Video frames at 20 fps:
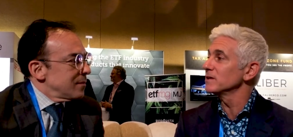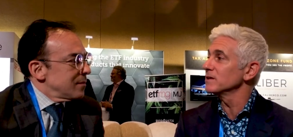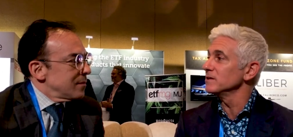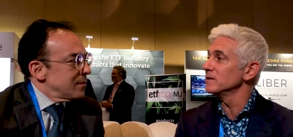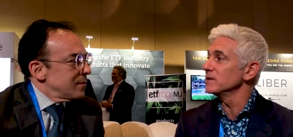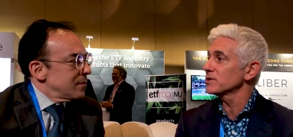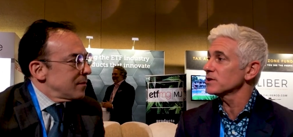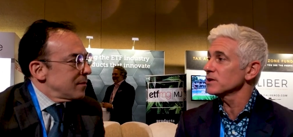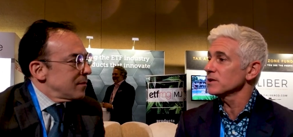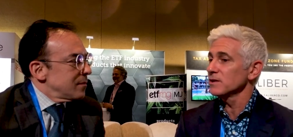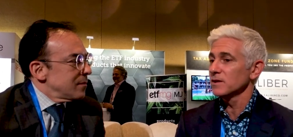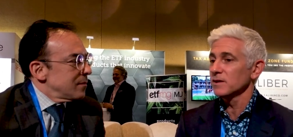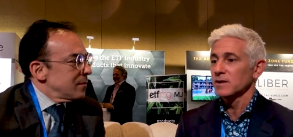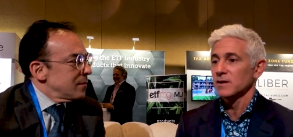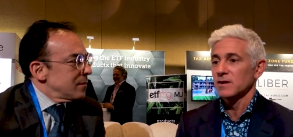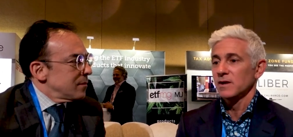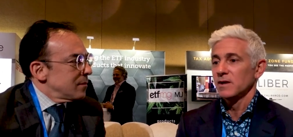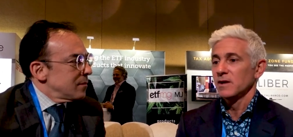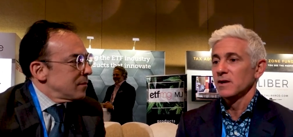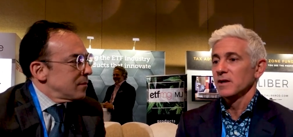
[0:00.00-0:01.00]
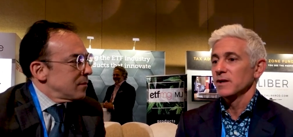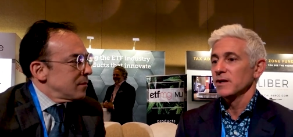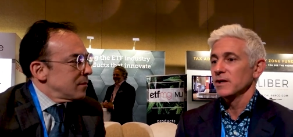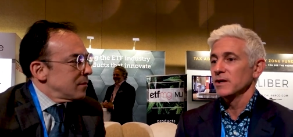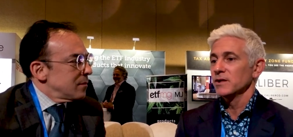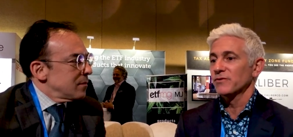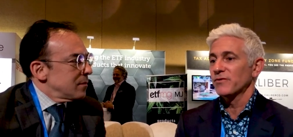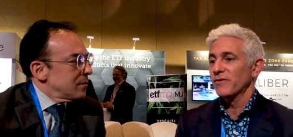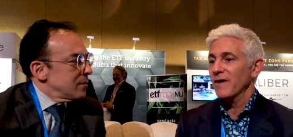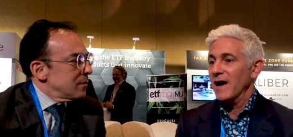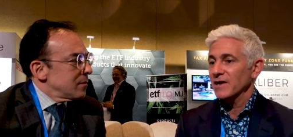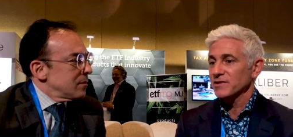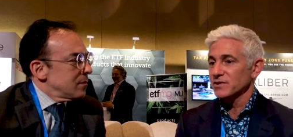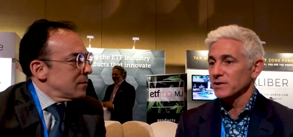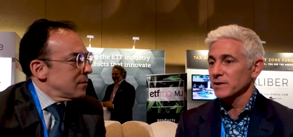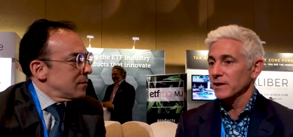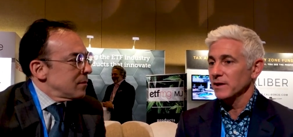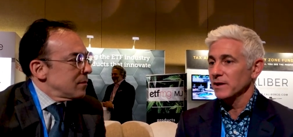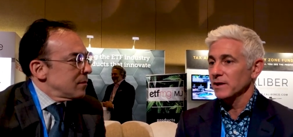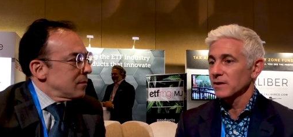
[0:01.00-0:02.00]
Speaker 1: condition is
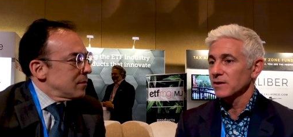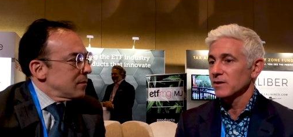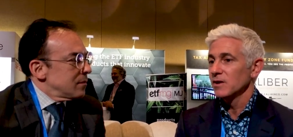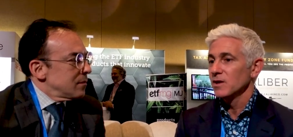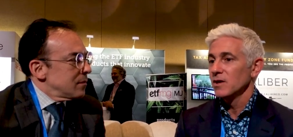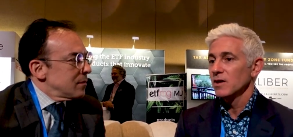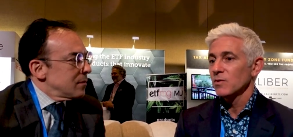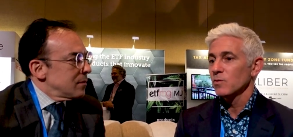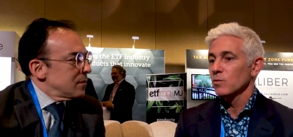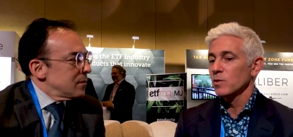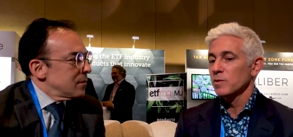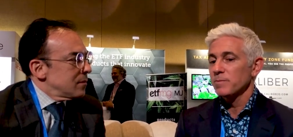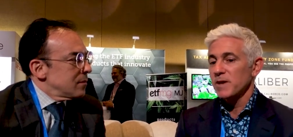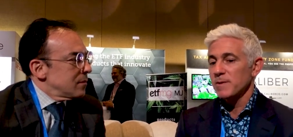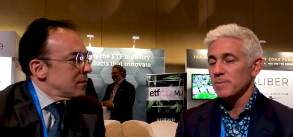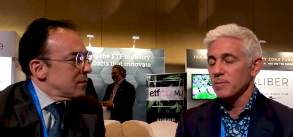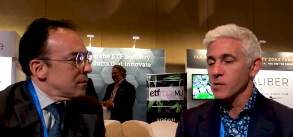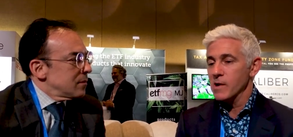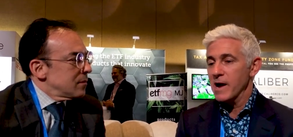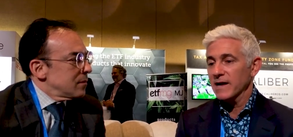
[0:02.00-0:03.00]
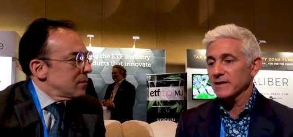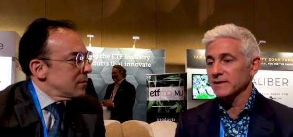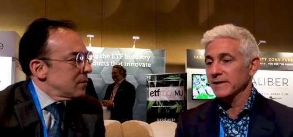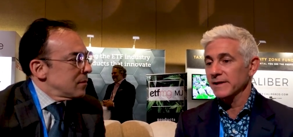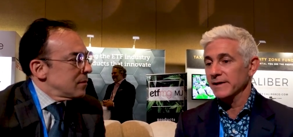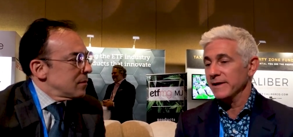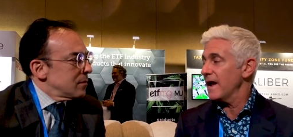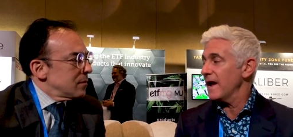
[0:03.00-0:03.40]
fascinating. When people act in an